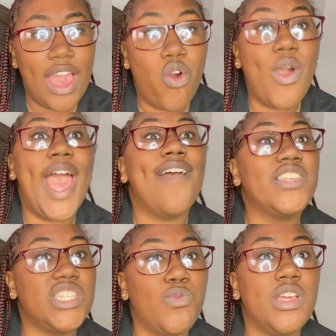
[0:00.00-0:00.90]
or having
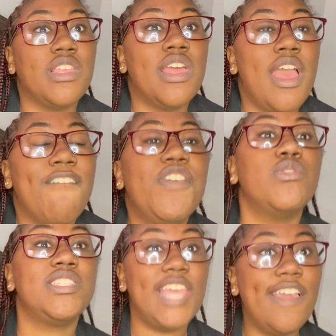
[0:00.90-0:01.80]
someone feel
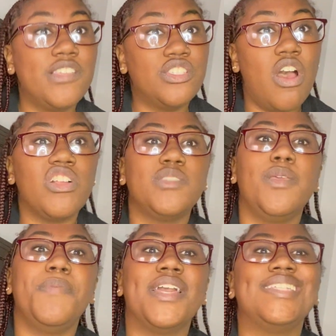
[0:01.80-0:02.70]
safe to talk to me
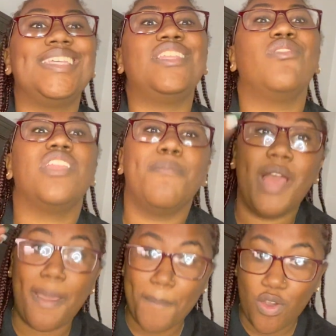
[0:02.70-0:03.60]
because they know that
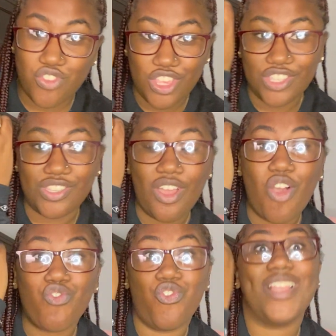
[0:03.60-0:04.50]
my emotions
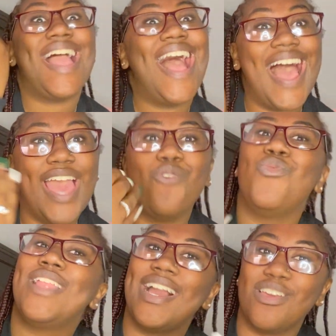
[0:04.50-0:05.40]
run high
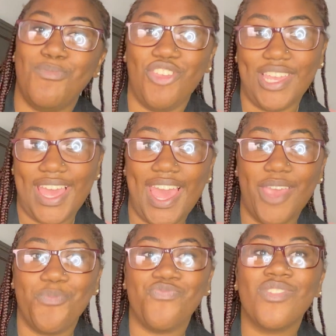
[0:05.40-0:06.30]
when I
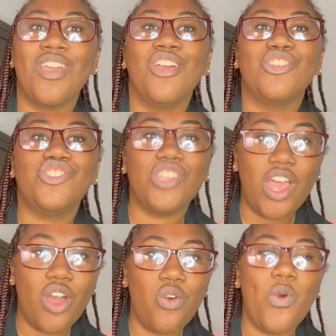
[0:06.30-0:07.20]
communicate.
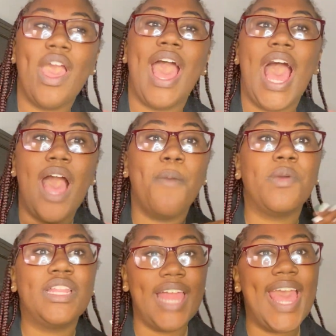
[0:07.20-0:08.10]
So
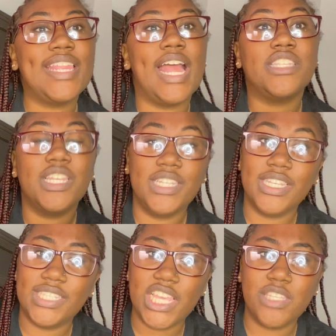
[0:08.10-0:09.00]
I'm glad that I took the
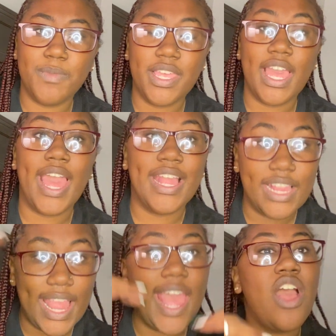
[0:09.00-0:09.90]
assessment,
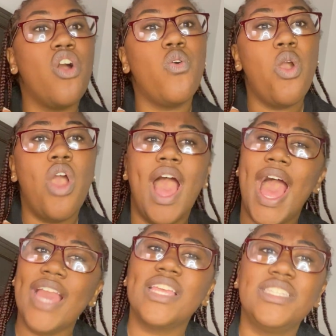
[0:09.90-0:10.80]
and now
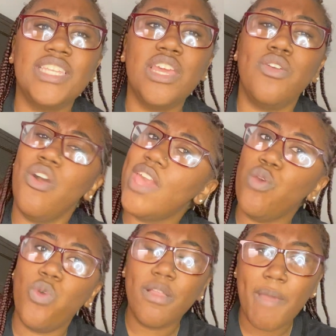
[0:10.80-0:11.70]
I can see, okay,
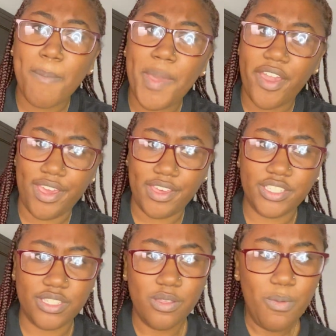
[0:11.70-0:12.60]
what are my barriers?